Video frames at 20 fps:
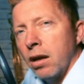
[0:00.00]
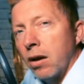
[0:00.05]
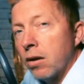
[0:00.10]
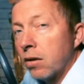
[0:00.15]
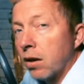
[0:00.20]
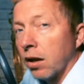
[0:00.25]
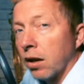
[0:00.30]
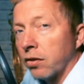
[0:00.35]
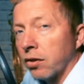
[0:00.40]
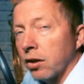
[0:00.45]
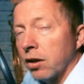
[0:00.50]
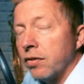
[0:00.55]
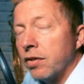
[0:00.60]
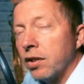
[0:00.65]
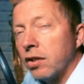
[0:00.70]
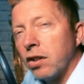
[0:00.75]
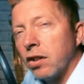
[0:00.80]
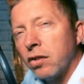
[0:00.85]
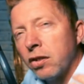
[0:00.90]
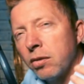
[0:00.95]
Okay, so if
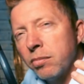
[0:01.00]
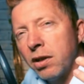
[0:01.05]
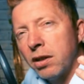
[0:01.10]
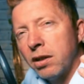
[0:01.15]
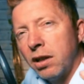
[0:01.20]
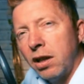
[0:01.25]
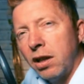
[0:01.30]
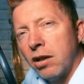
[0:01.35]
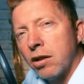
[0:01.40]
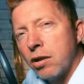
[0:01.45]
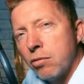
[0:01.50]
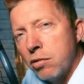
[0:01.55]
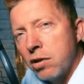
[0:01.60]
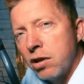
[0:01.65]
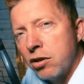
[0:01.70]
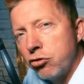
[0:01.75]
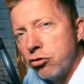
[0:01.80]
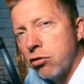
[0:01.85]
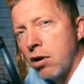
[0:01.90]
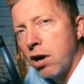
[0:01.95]
this is something that you're going to want
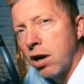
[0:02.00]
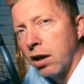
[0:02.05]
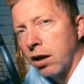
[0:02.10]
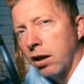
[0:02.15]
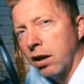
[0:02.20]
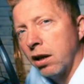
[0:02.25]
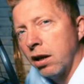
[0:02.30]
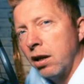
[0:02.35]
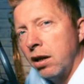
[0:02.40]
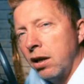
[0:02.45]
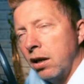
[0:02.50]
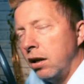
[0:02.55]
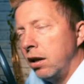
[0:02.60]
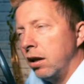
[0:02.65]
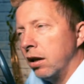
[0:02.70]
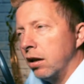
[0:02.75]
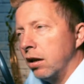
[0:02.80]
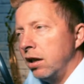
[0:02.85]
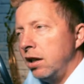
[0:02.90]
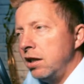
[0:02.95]
to try,
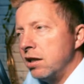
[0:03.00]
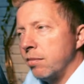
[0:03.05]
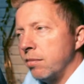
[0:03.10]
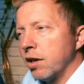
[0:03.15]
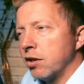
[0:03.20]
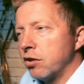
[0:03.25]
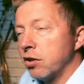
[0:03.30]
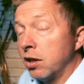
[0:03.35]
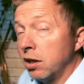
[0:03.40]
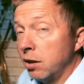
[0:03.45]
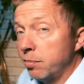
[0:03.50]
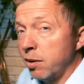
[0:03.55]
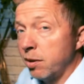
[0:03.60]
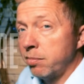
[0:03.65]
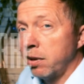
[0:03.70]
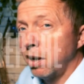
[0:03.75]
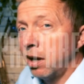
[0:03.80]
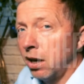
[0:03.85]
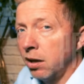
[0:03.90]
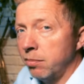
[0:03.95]
you're going to need to make sure that you're
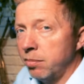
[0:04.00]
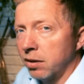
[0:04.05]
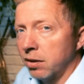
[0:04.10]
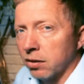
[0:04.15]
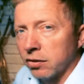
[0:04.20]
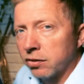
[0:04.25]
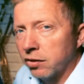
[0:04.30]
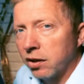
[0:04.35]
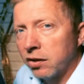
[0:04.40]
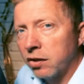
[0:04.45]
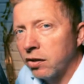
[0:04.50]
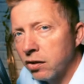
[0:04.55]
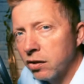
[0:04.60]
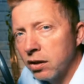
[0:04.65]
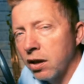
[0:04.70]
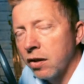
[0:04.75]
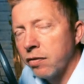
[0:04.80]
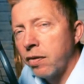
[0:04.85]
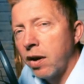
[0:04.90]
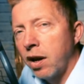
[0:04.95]
prepared, because this
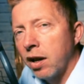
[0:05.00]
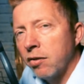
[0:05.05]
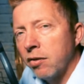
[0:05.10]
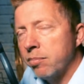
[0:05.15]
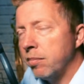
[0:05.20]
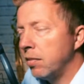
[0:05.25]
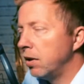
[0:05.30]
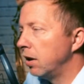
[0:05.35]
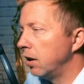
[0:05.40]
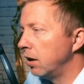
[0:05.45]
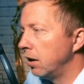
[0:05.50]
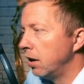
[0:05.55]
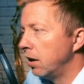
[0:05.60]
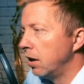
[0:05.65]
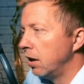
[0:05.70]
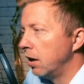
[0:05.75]
isn't a 5-minute